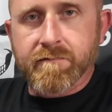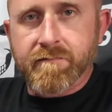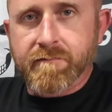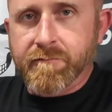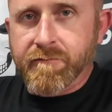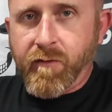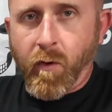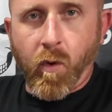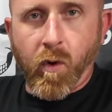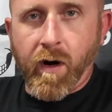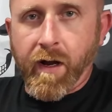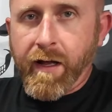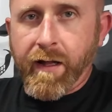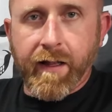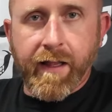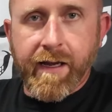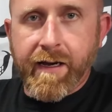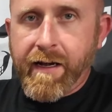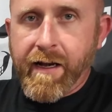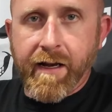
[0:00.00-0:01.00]

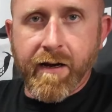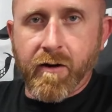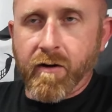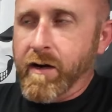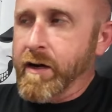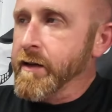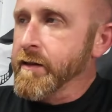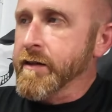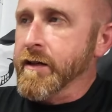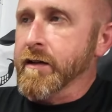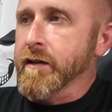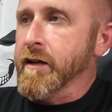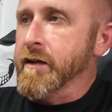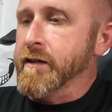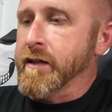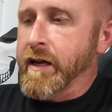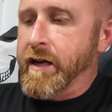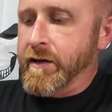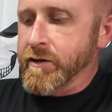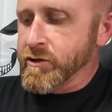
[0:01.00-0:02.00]
4L80 or anything like
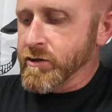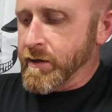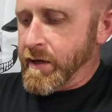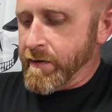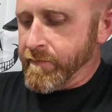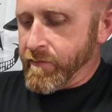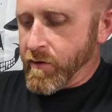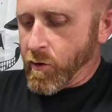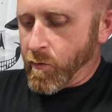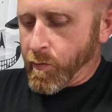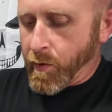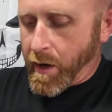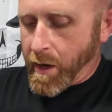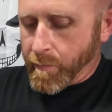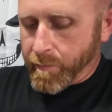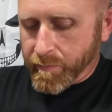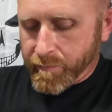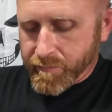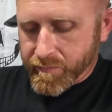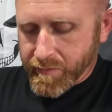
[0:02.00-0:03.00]
that. It should have no
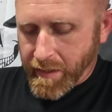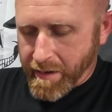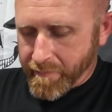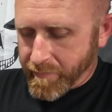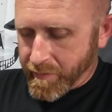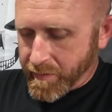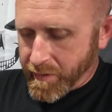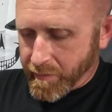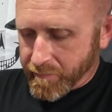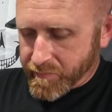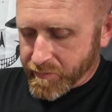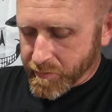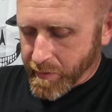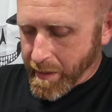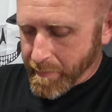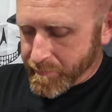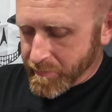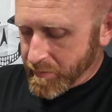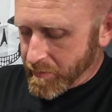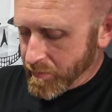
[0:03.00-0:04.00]
problems having enough
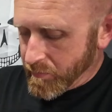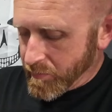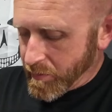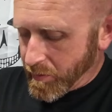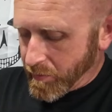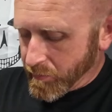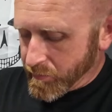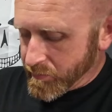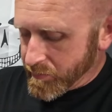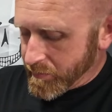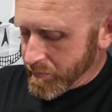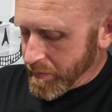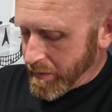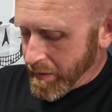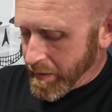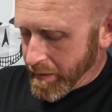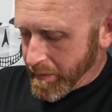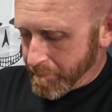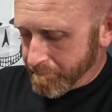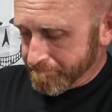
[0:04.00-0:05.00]
strap to do those.
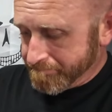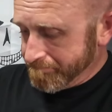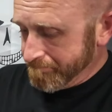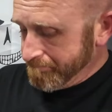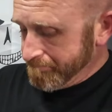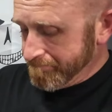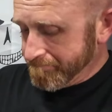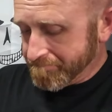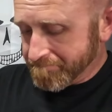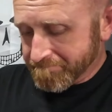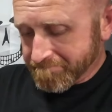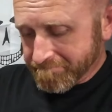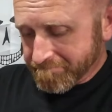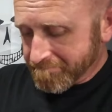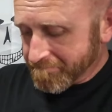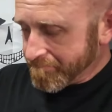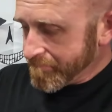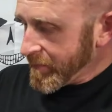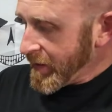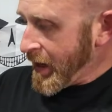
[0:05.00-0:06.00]

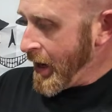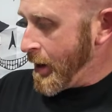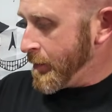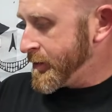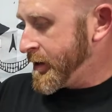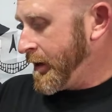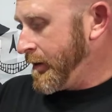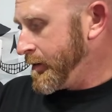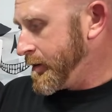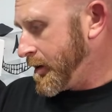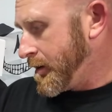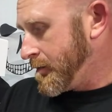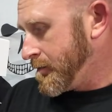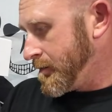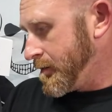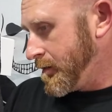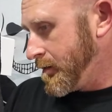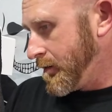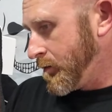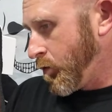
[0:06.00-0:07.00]
I'm telling you,
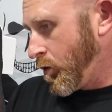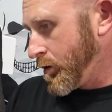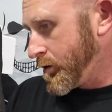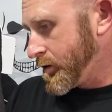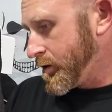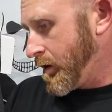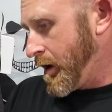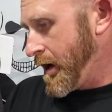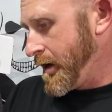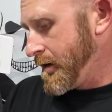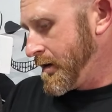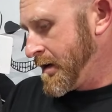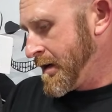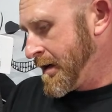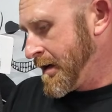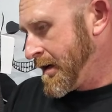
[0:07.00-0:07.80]
it worked great.